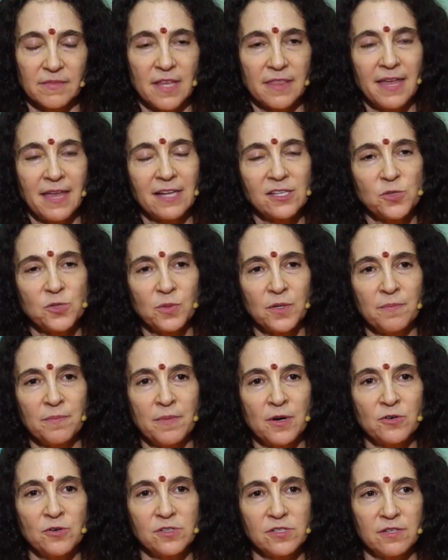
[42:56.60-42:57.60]
That's where
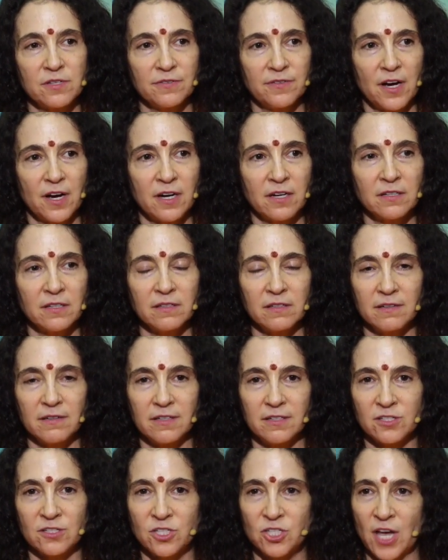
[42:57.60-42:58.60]
most of our
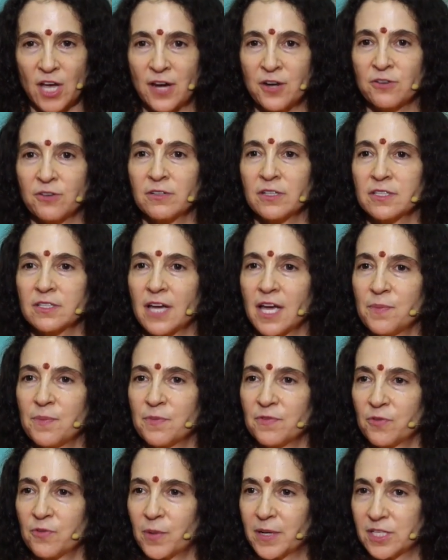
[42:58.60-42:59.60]
general
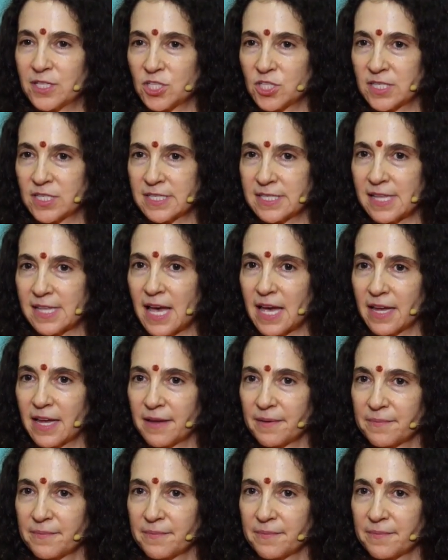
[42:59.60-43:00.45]
type of questions lie.